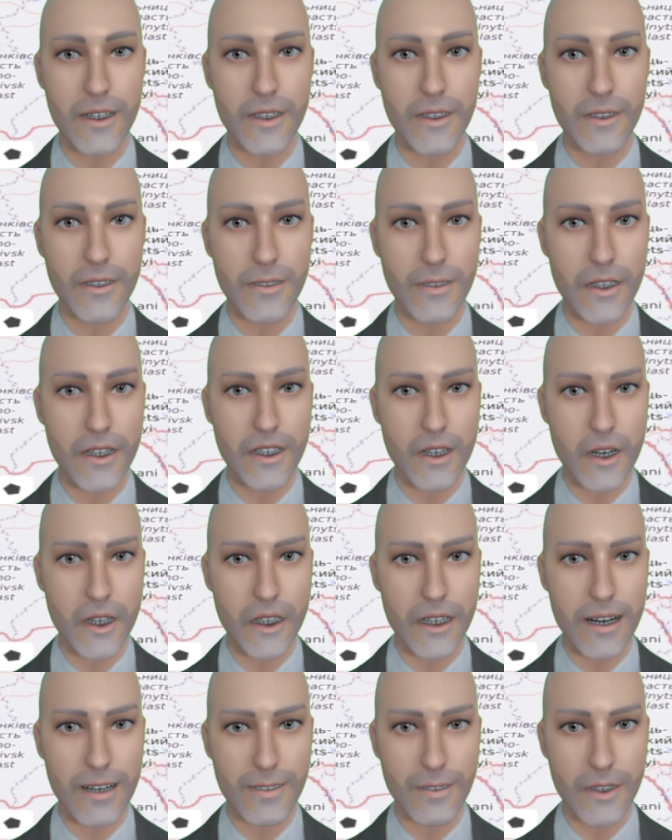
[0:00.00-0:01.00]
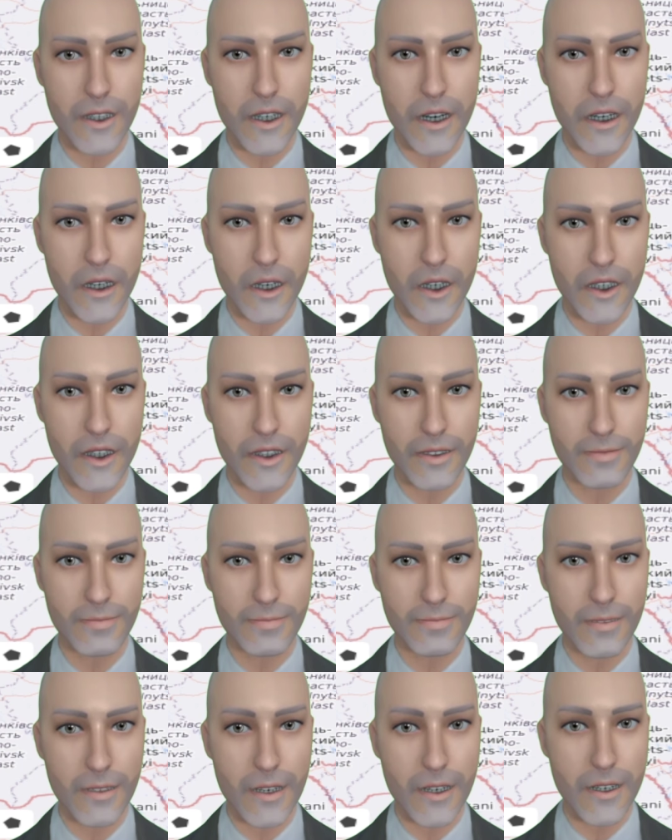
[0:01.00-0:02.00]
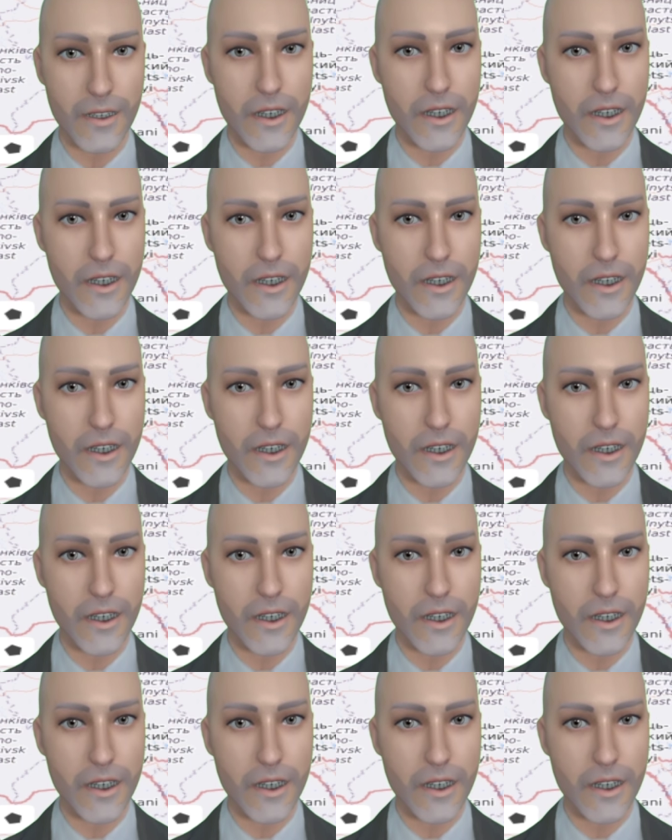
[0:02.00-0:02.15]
There's people that don't have medical, people that